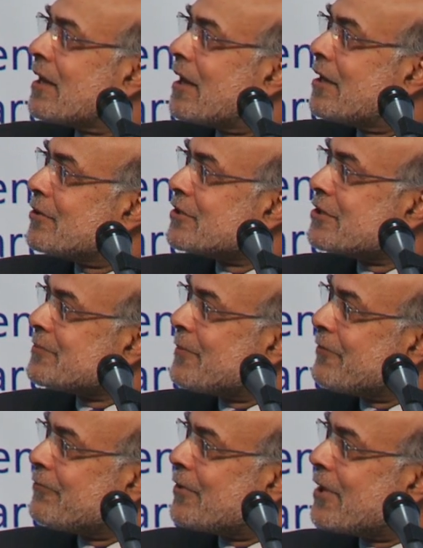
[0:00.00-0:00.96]
Now, uh, just
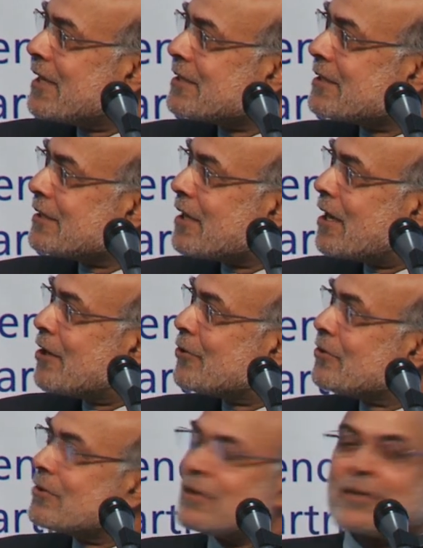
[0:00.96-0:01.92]
before I sit
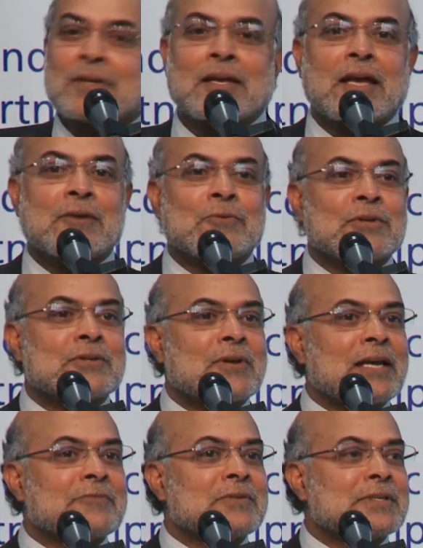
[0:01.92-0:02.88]
down, I want to
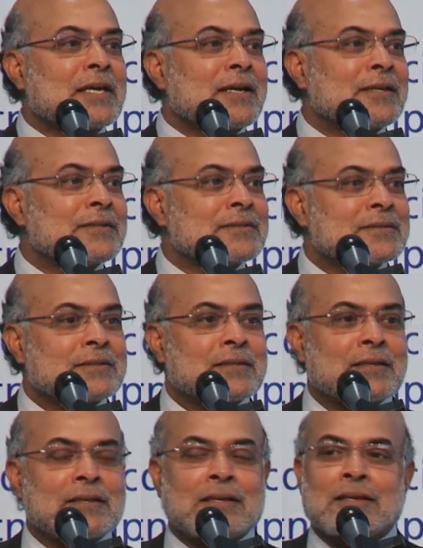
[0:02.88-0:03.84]
advertise
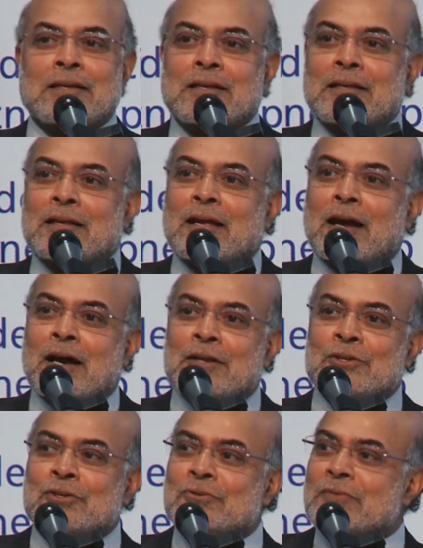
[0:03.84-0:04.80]
our
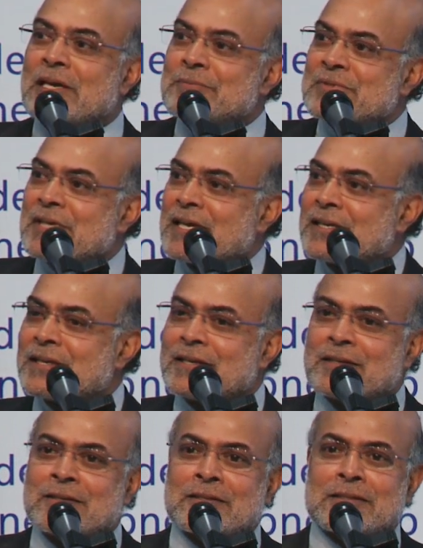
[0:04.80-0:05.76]
new website
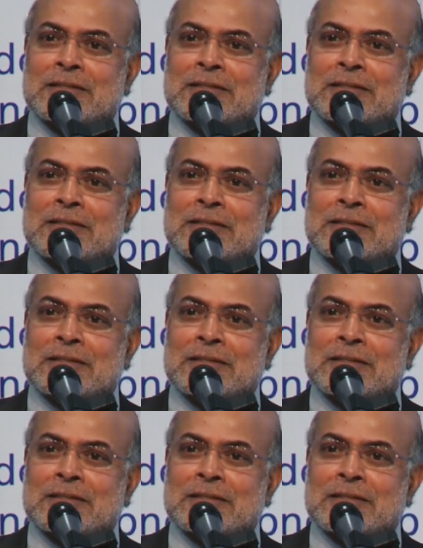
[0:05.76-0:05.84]
here.